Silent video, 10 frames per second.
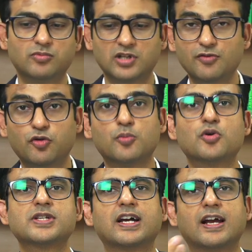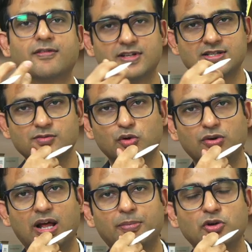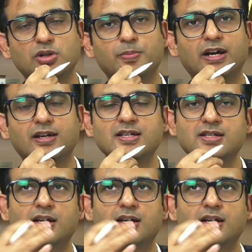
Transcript: three four more psychiatrists what will happen to the practice